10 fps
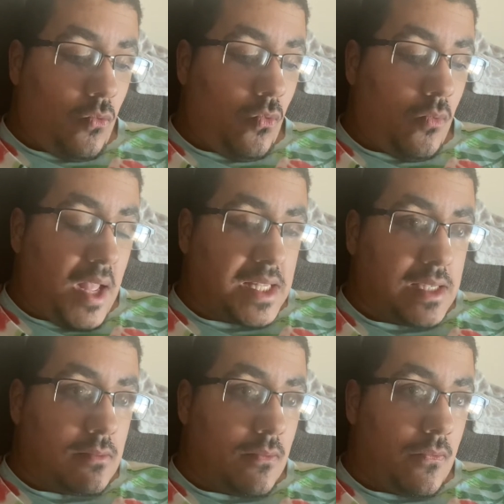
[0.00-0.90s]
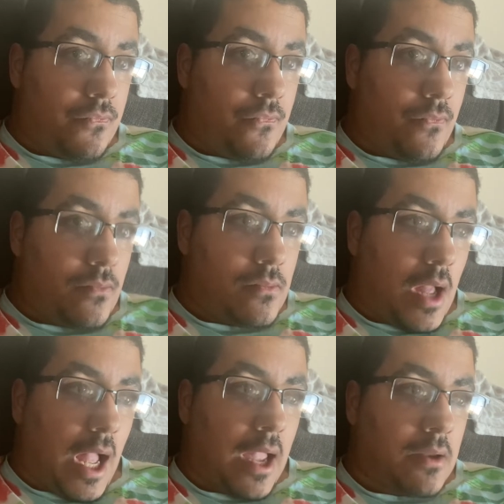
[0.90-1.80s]
And
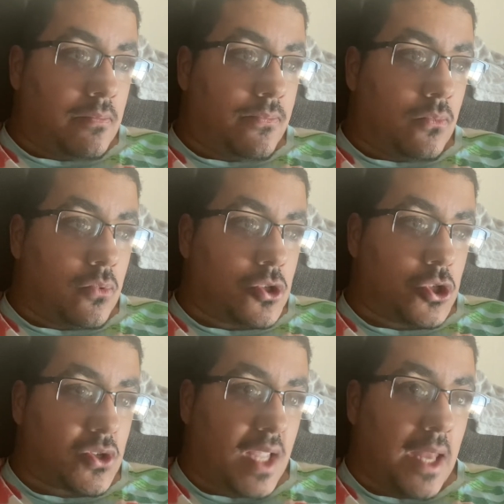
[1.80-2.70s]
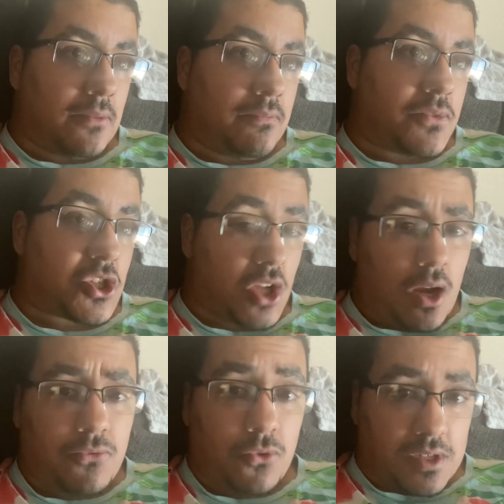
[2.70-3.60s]
I was just kind of
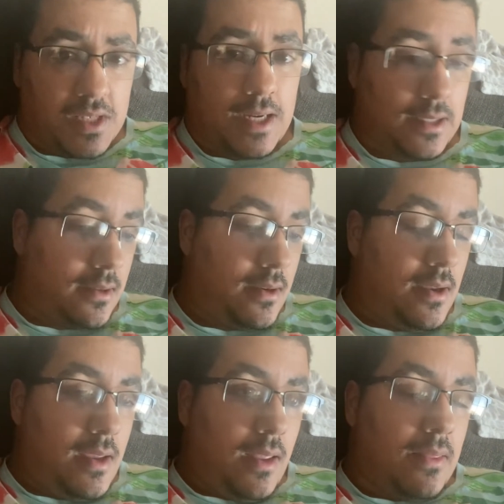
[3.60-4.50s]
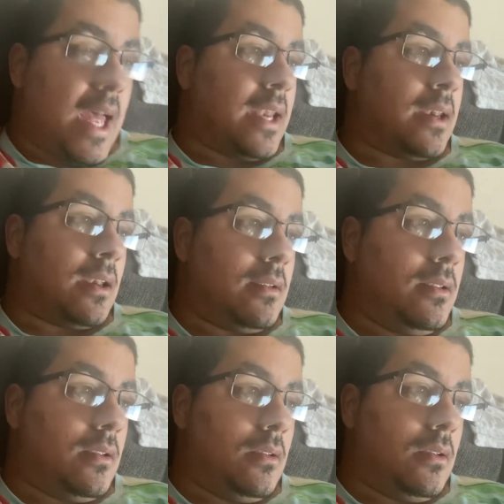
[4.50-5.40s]
stuck for a second. Then
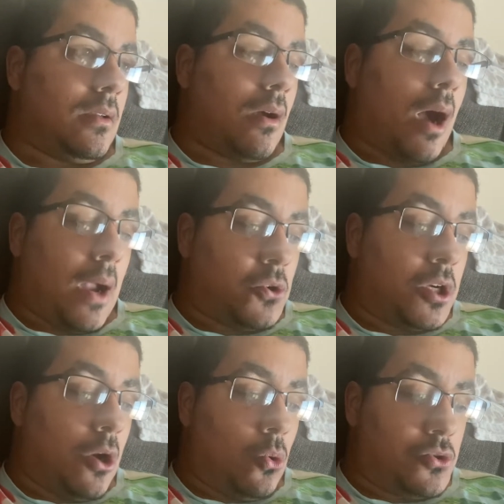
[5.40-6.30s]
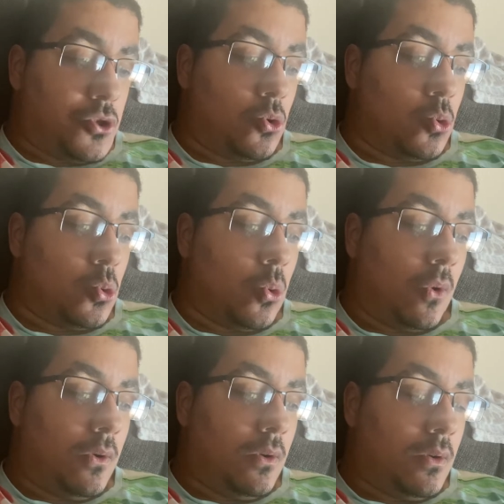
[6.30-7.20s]
I would go to
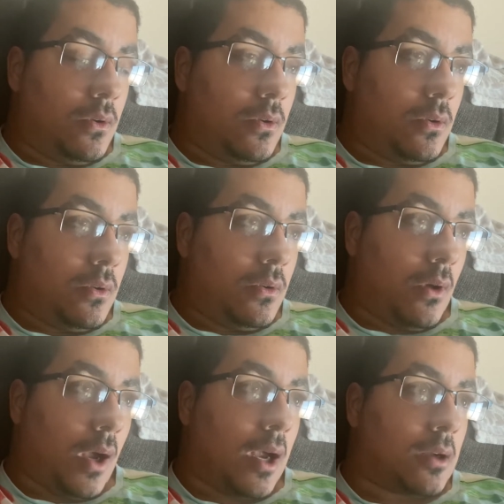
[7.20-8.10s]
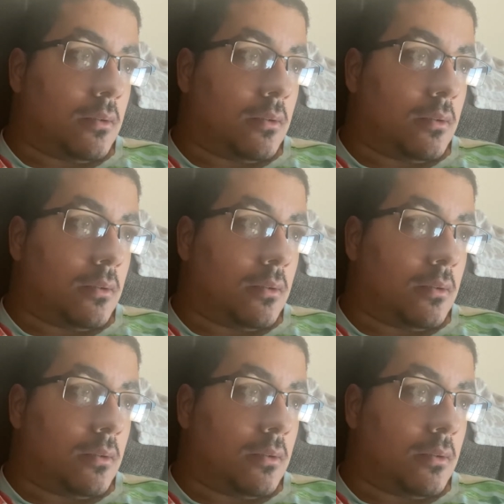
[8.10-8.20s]
uh,